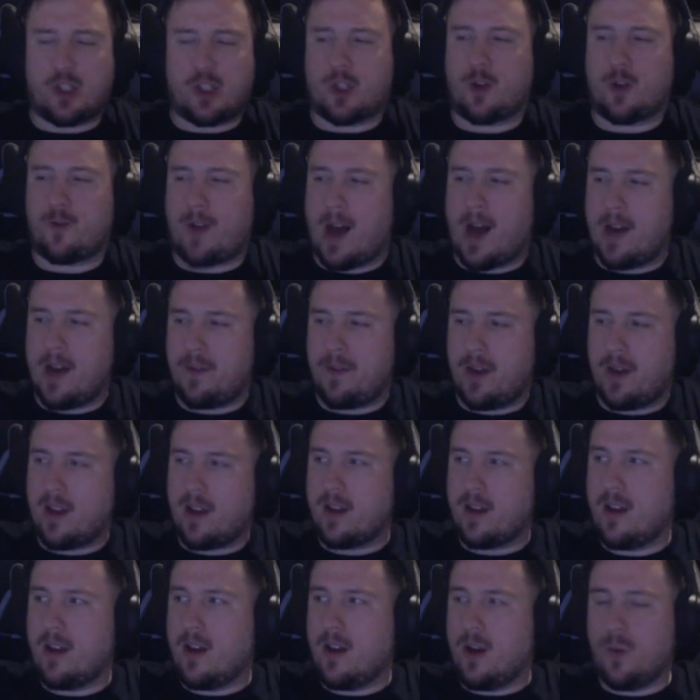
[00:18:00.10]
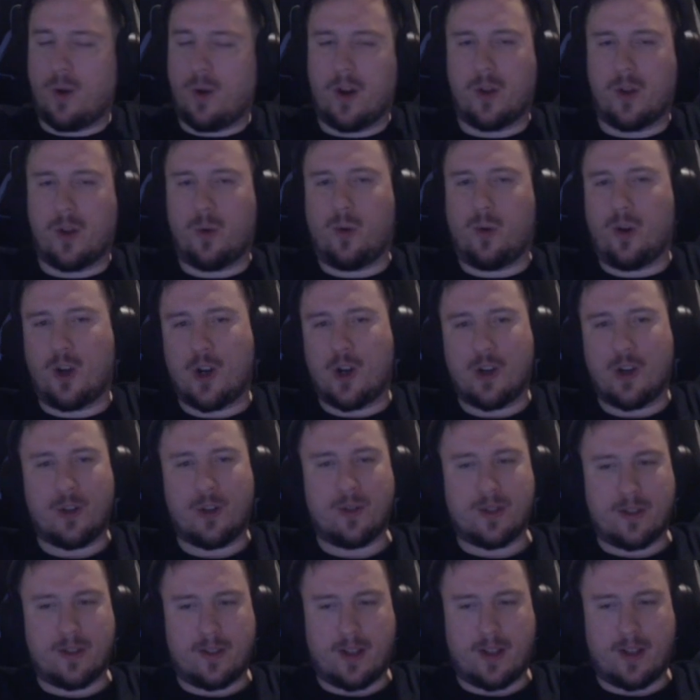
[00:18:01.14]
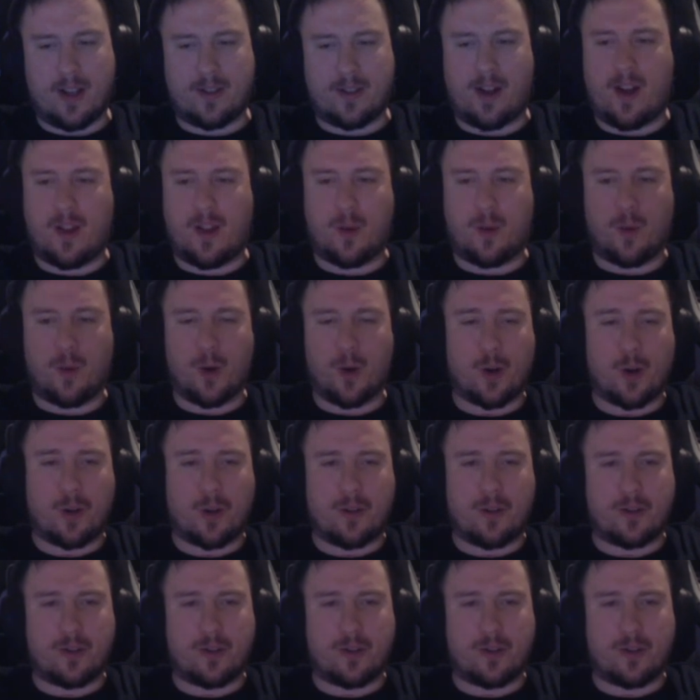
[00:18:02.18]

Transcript: surviving while the Warrior does all the work.